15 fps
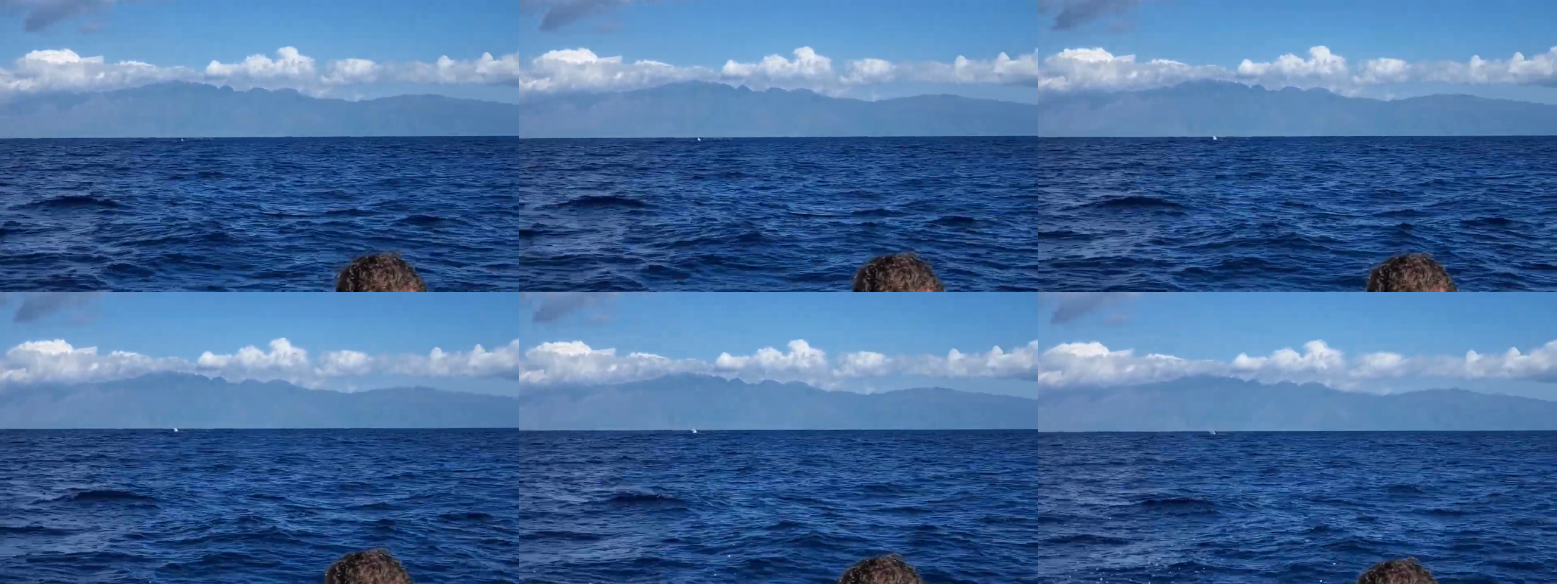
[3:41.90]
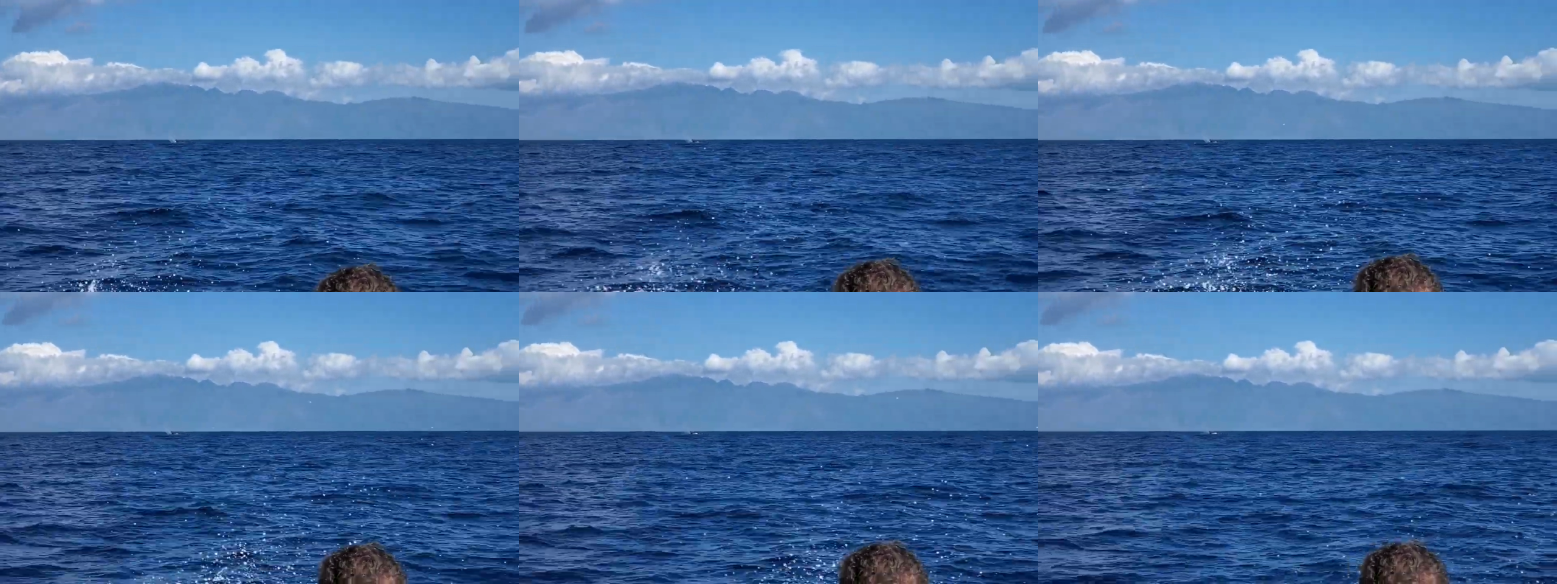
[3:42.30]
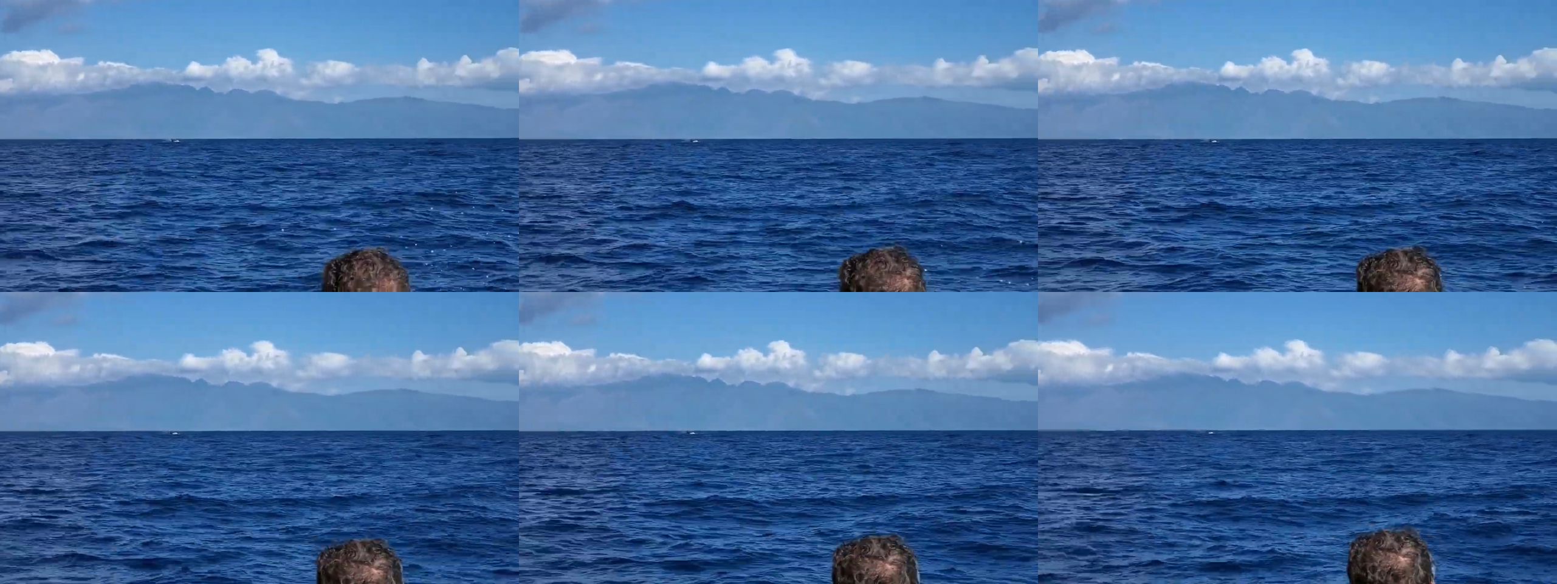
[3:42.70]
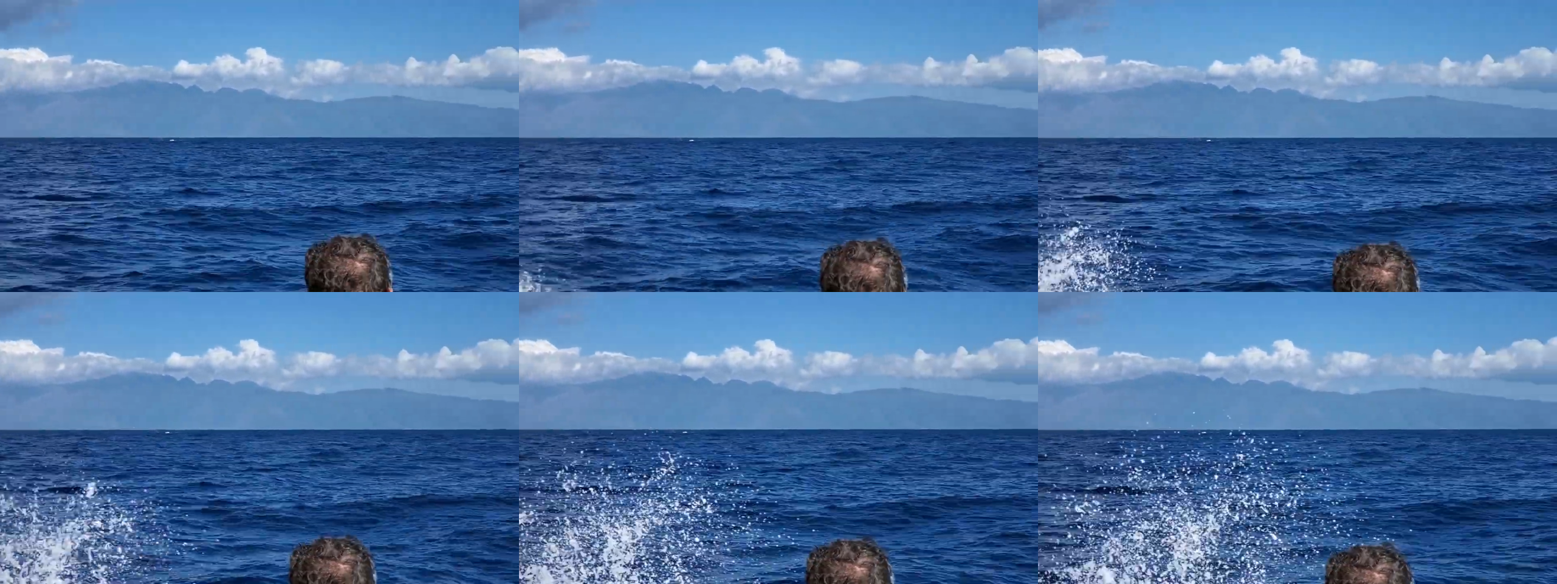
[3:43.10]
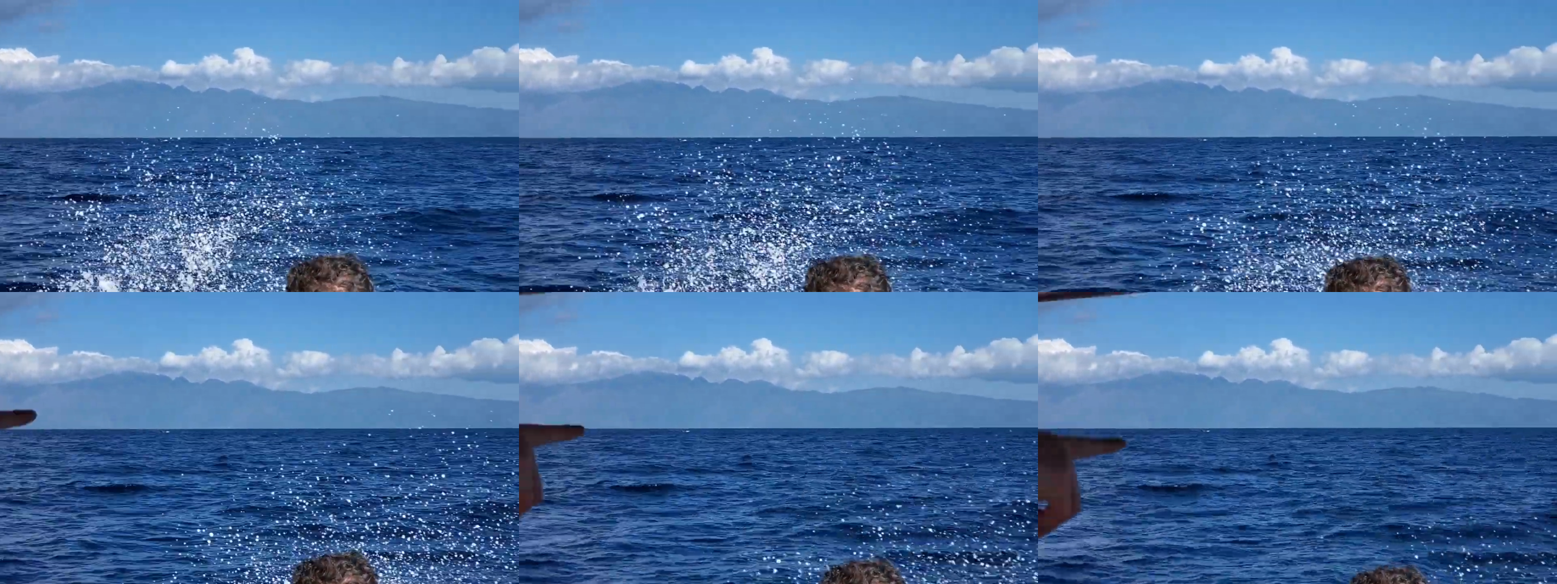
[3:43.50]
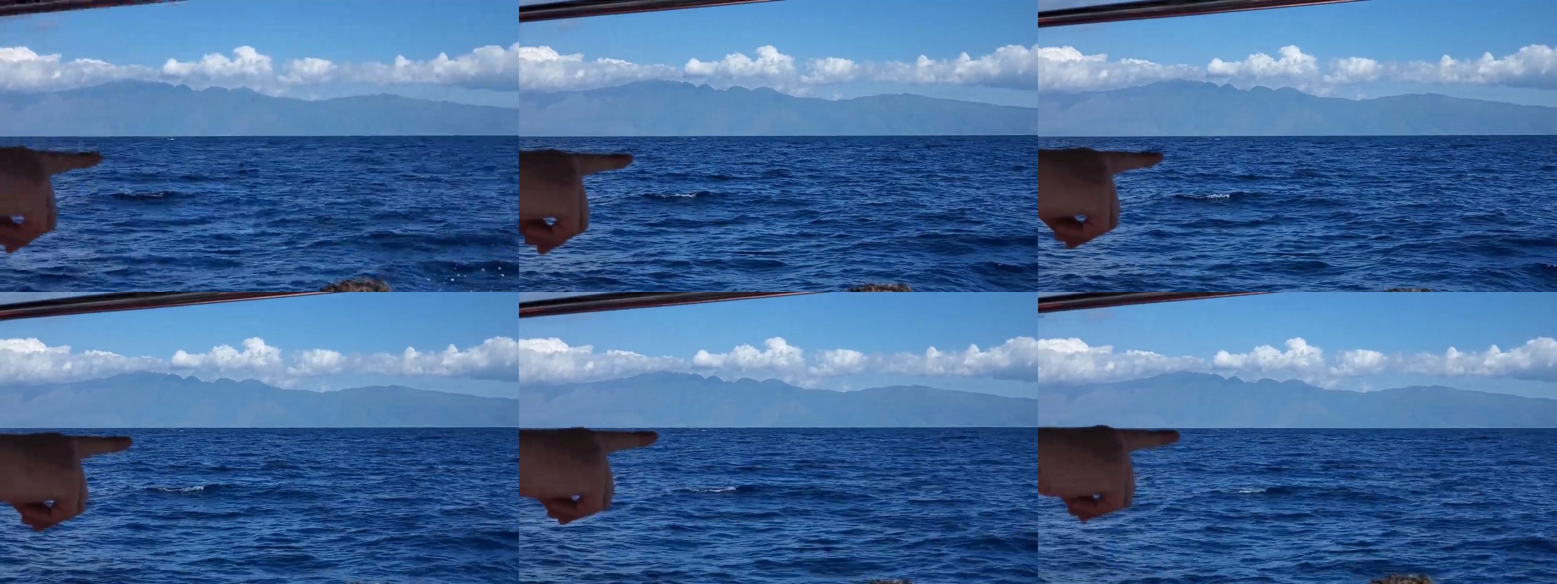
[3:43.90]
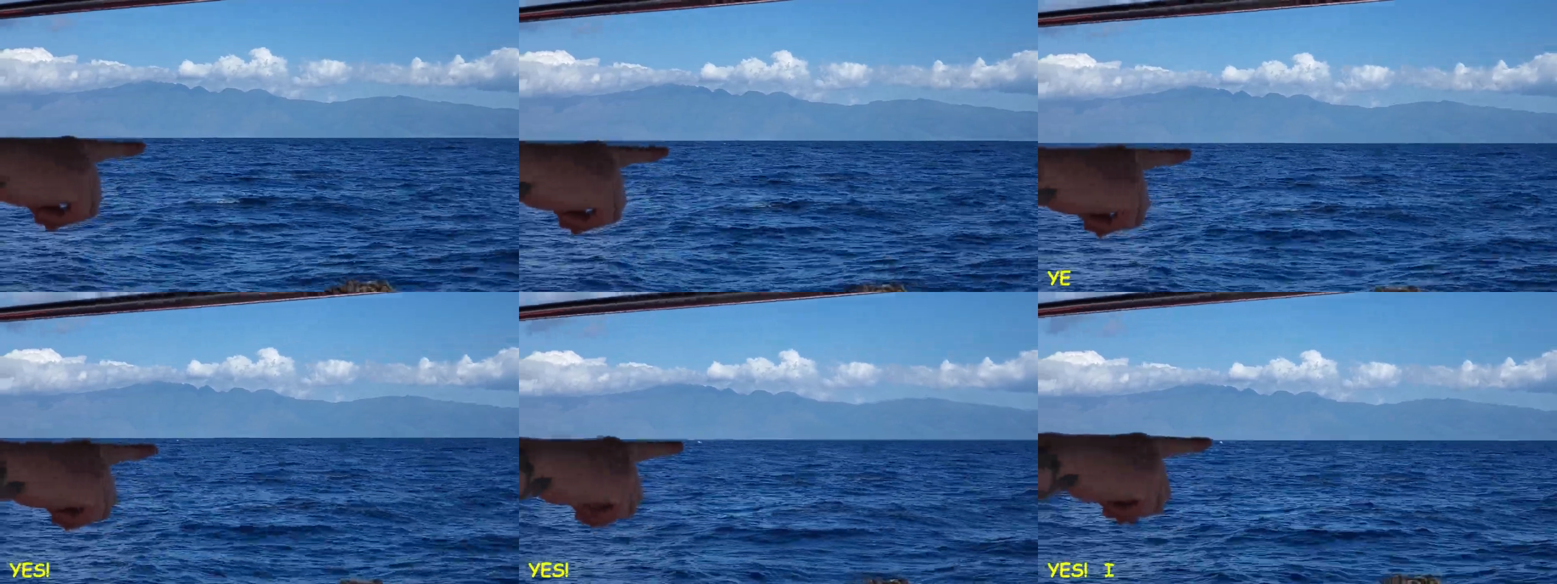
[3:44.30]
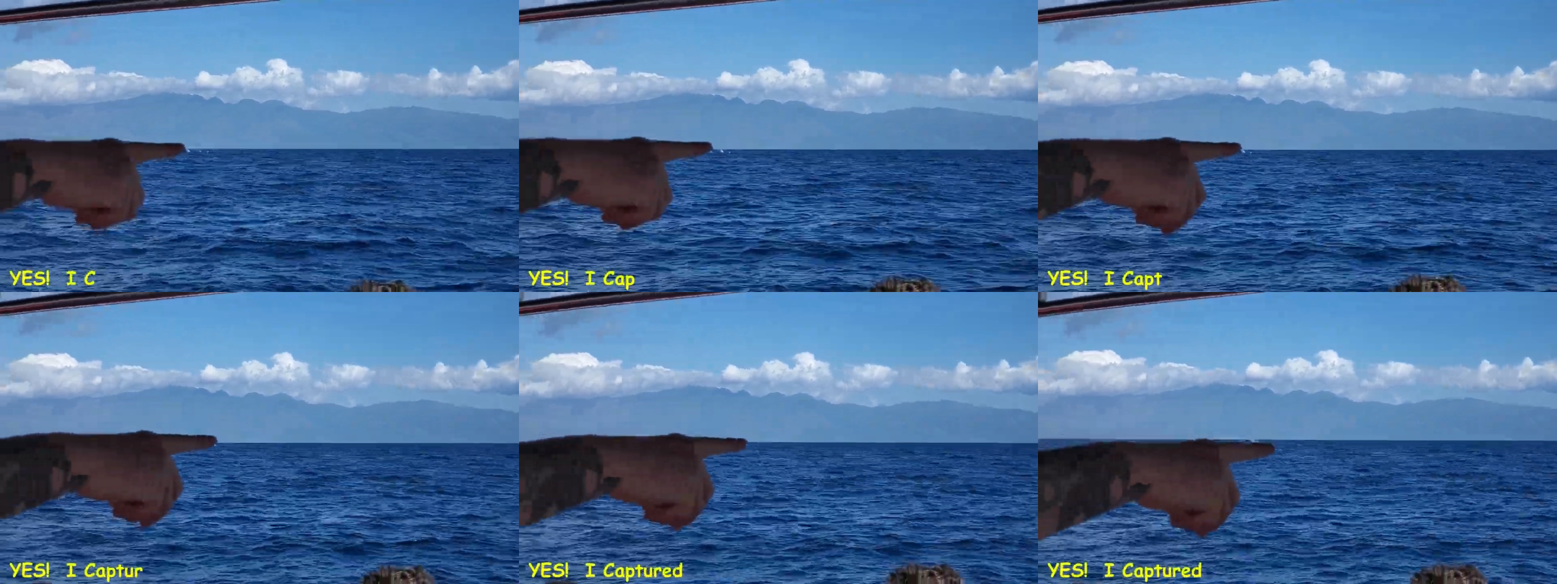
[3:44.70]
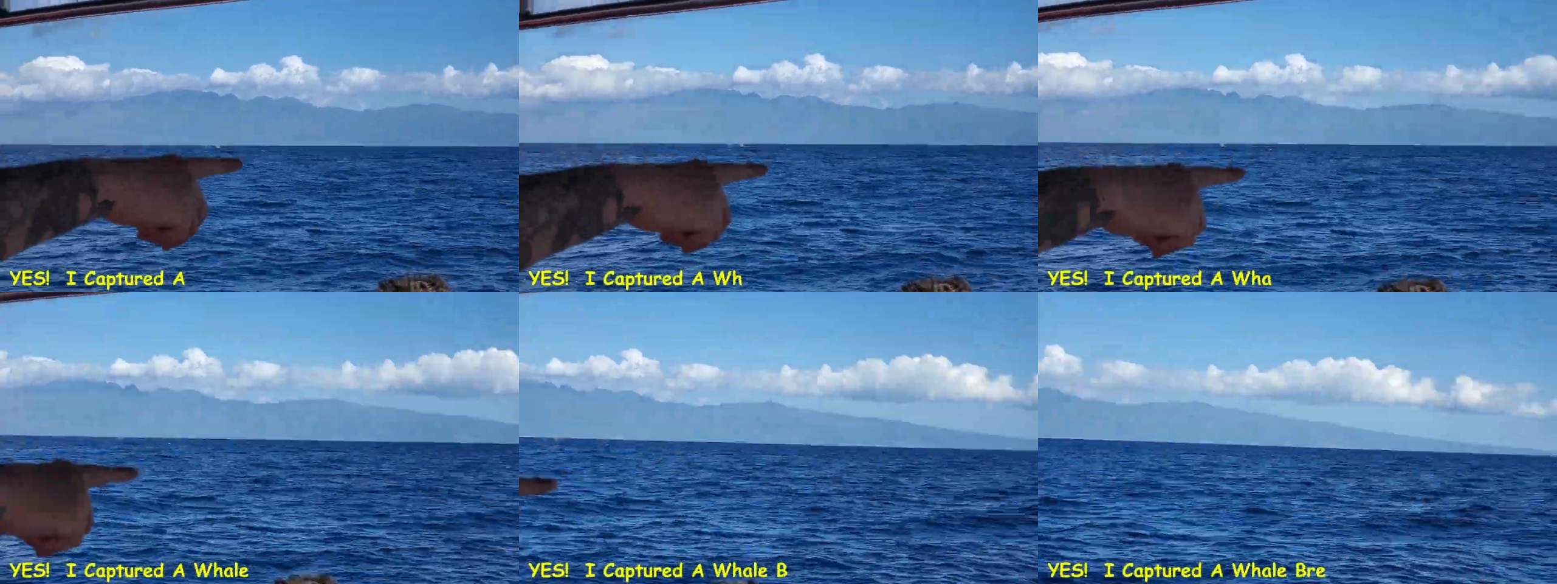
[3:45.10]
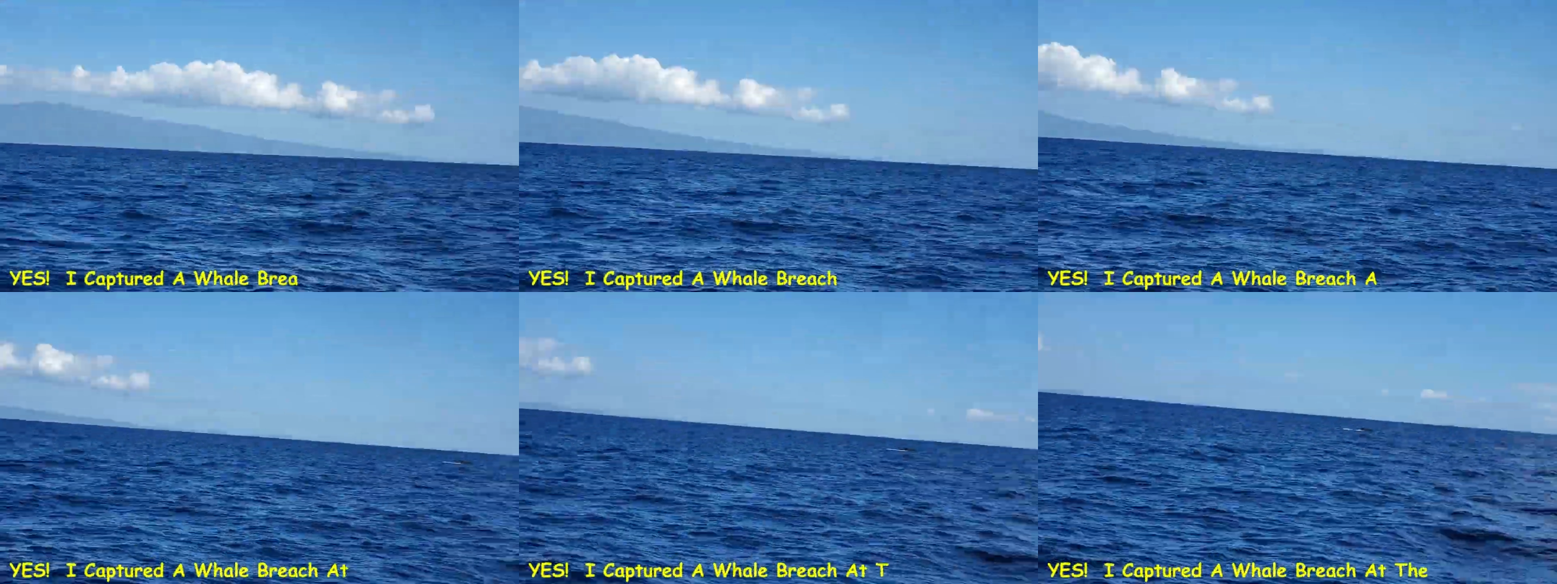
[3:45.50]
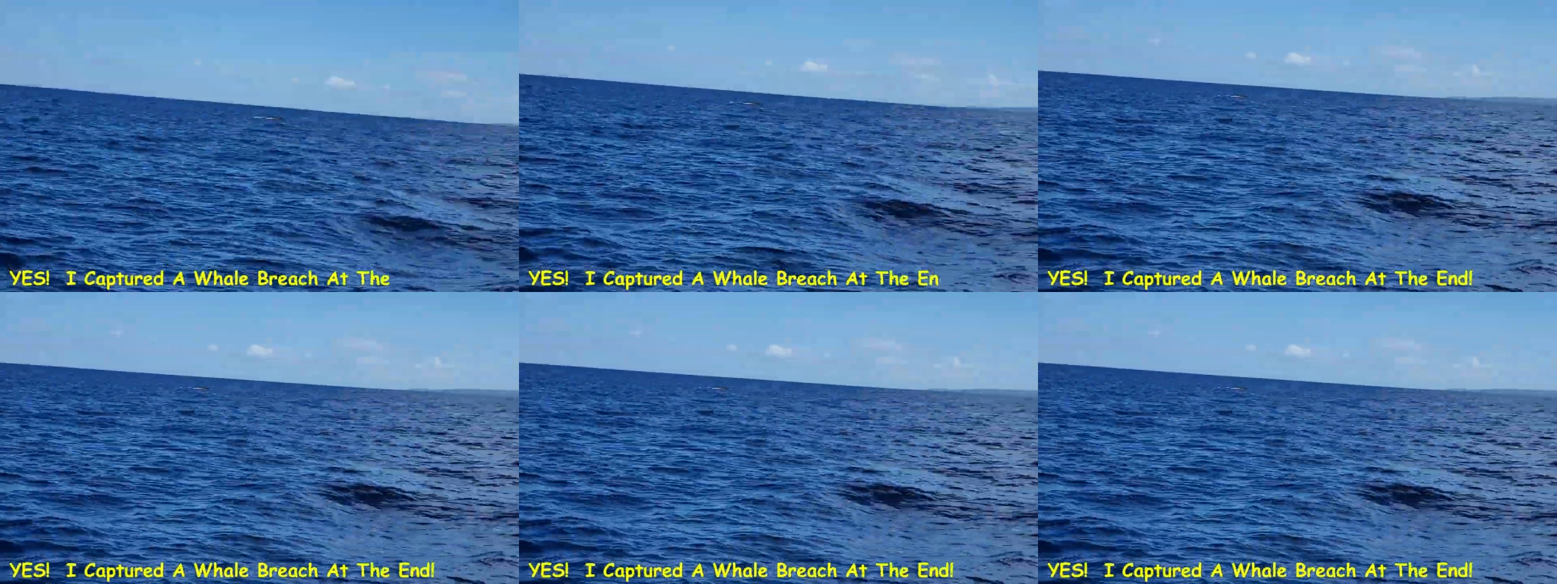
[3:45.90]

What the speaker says: Nobody's mouth can be seen.